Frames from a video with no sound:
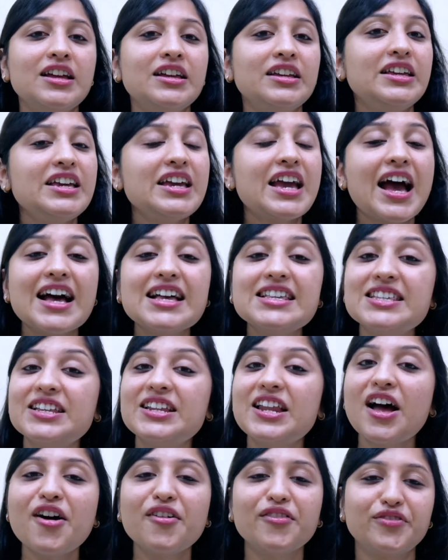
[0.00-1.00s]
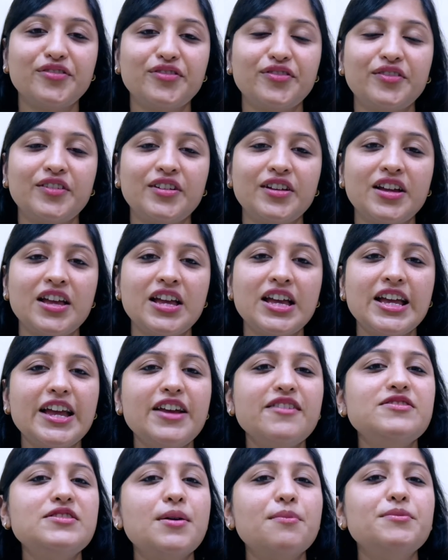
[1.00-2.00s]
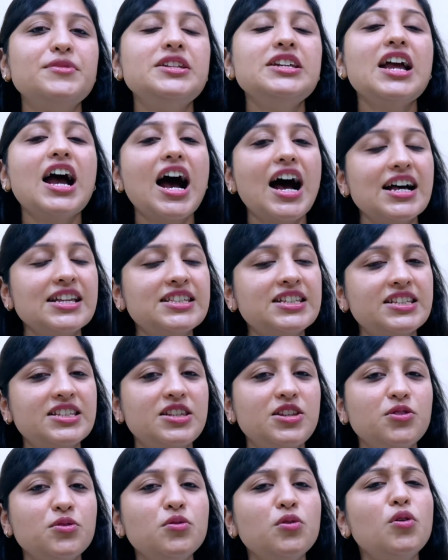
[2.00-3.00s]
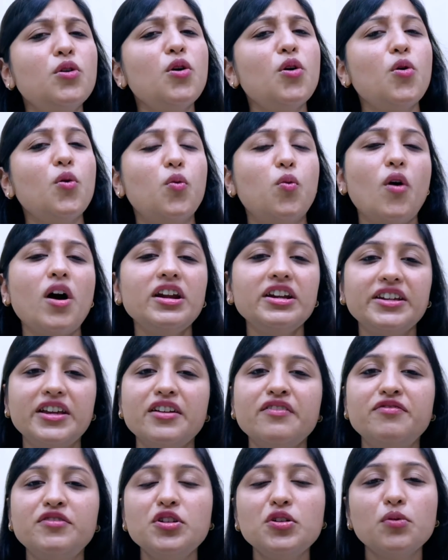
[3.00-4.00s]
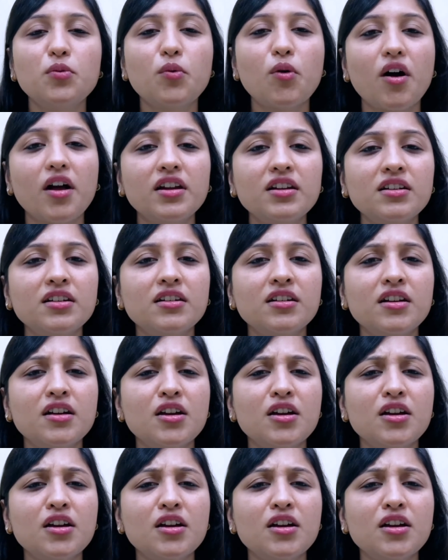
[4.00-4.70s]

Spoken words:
He has enough. If somebody asks you, oh, what gift do you want?